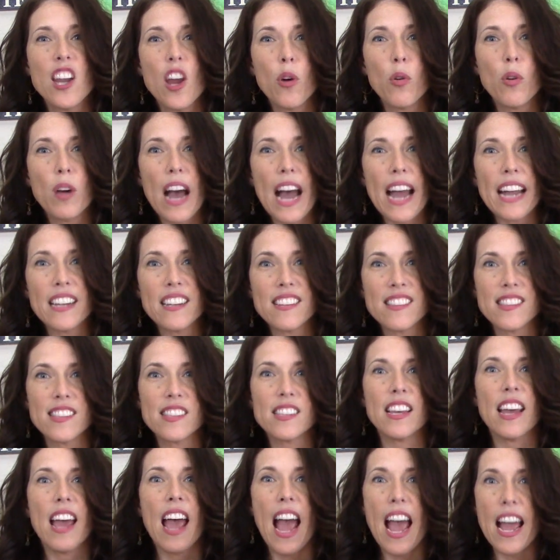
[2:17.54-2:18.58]
guidance
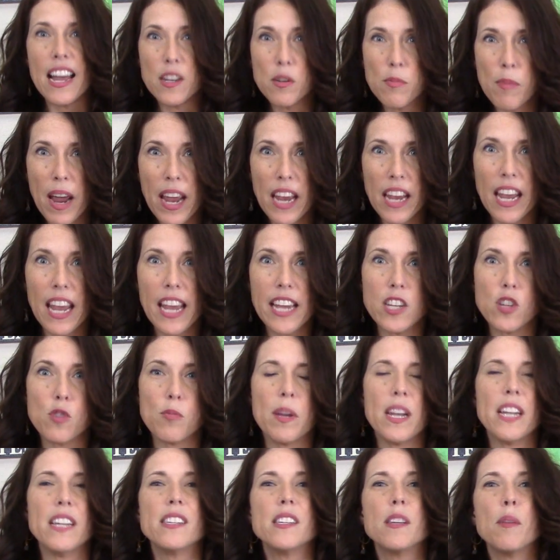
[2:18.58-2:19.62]
to end my
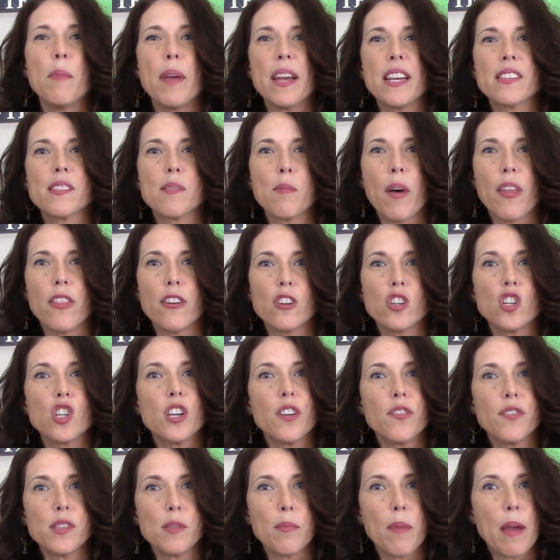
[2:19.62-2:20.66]
engagement and to make some other
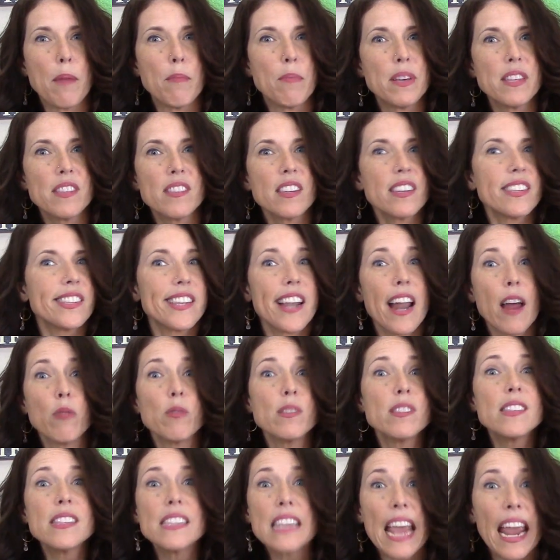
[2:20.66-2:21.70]
shifts in my business. And I
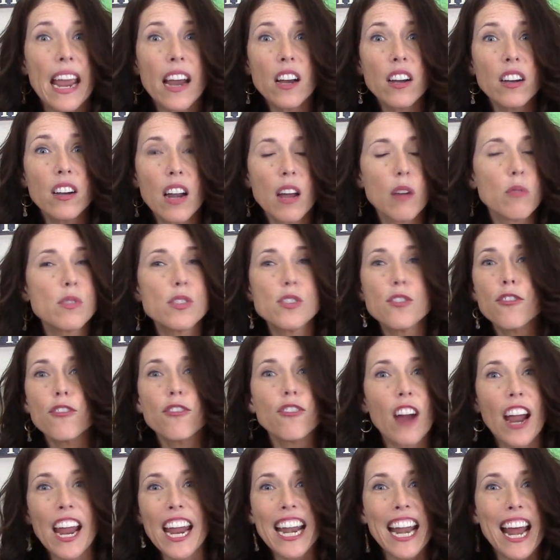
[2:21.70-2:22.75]
was scared. I was
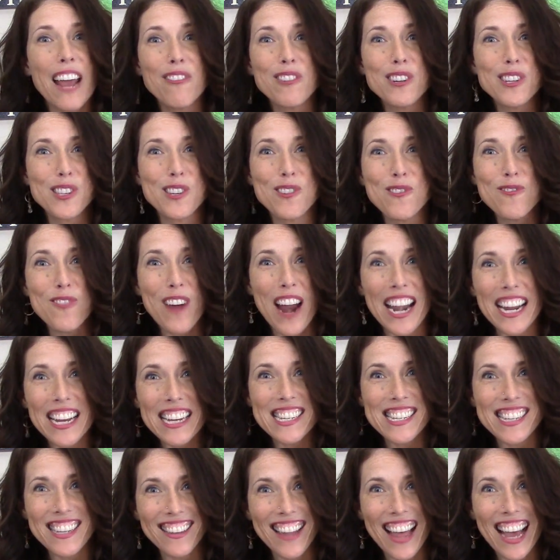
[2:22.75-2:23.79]
afraid. I wasn't ready
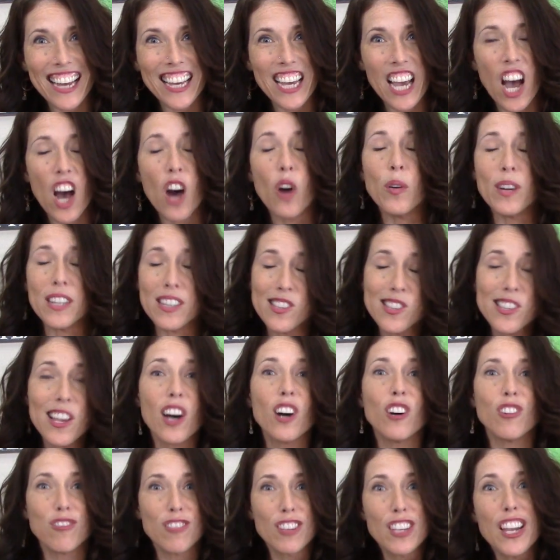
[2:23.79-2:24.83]
to let go. And
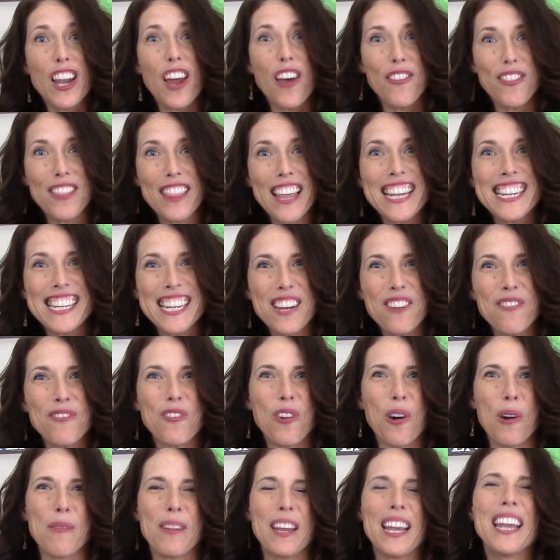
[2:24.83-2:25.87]
so, they did it
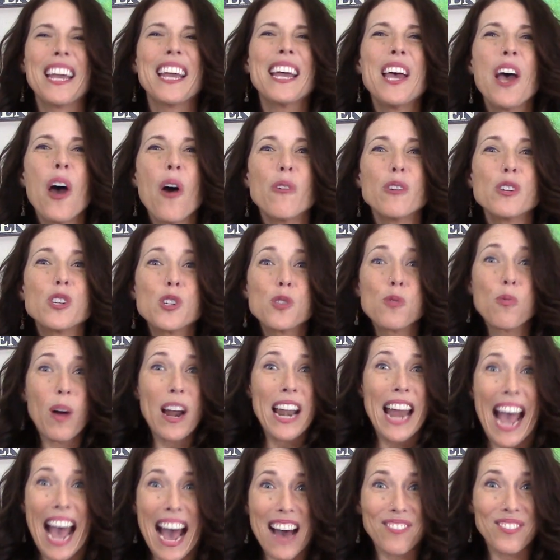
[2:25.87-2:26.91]
for me, which is what
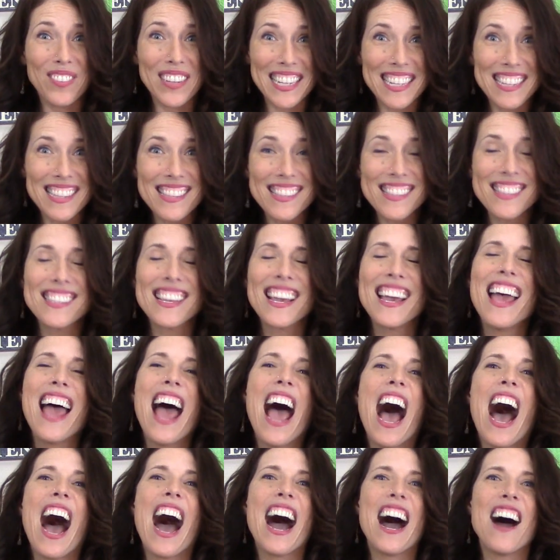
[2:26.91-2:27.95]
happens.
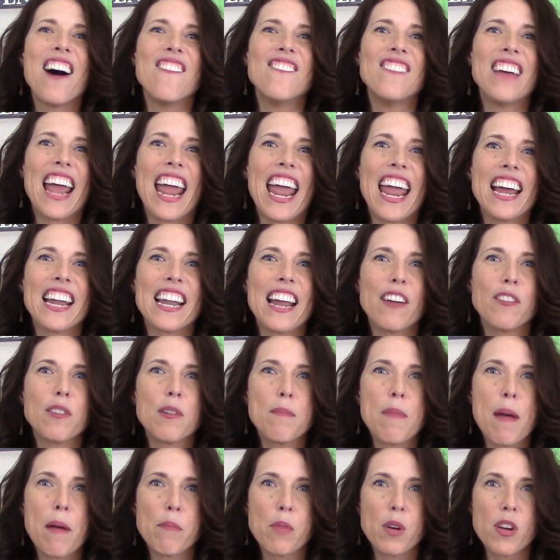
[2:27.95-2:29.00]
And I
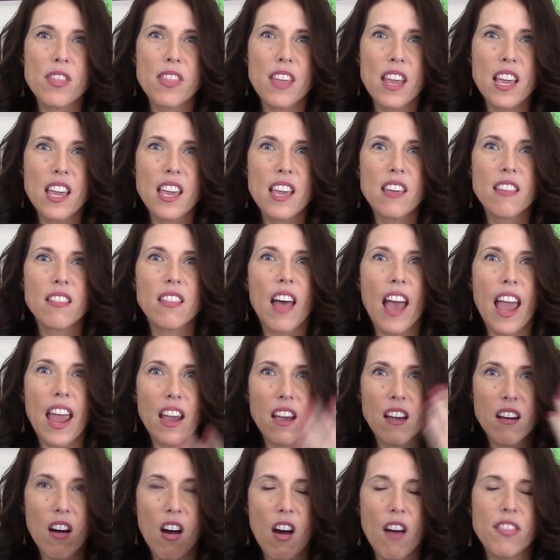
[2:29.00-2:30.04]
remember thinking
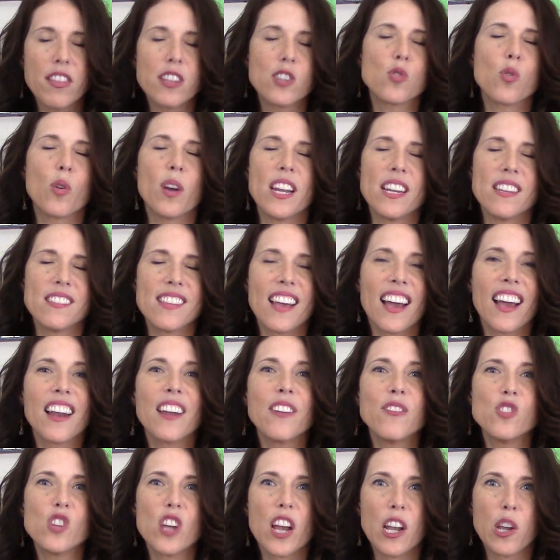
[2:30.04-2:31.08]
on the 22nd
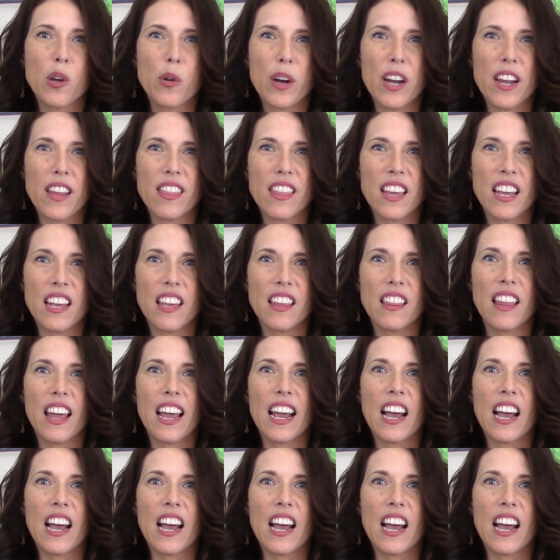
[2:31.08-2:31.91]
of January, thinking